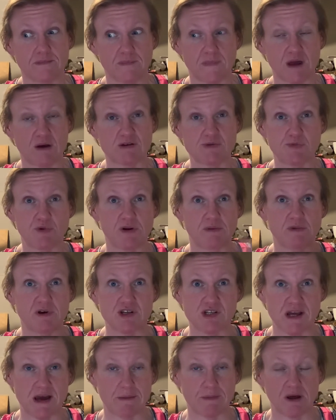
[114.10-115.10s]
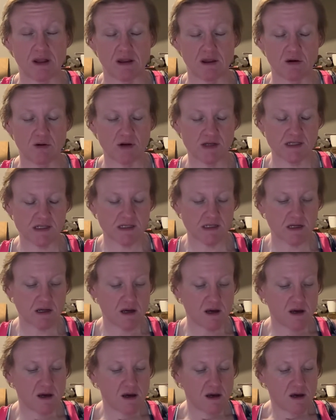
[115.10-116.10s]
I was pretty much at my lowest.
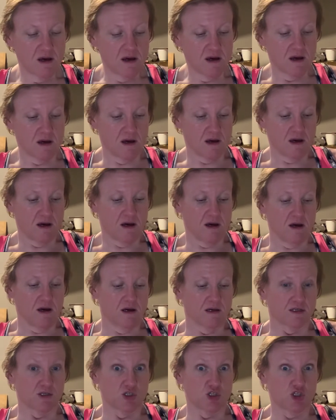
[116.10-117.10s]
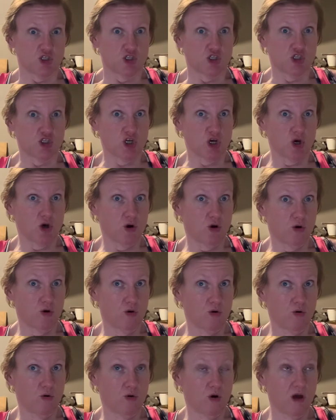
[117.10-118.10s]

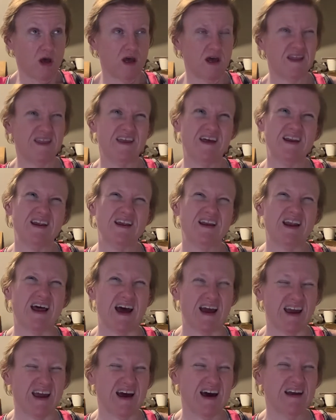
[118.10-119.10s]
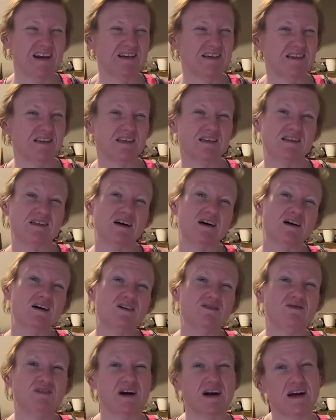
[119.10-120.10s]
So, and then I kind of stuck
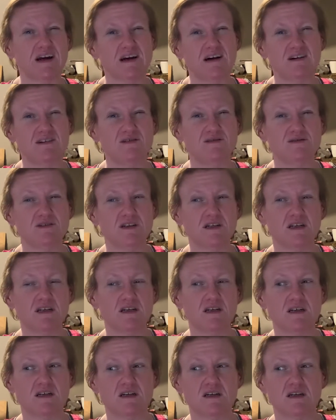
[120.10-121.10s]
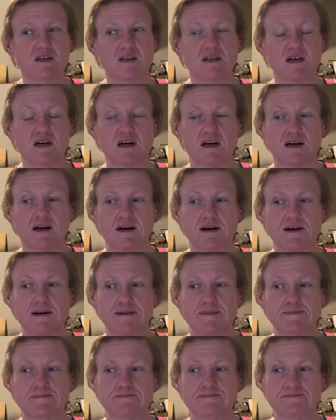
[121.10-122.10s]
around
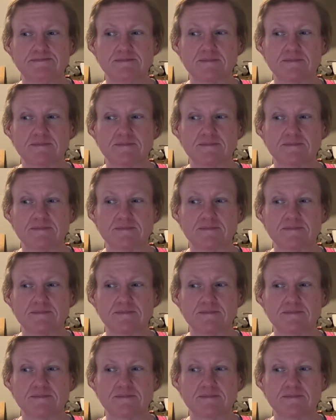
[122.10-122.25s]
the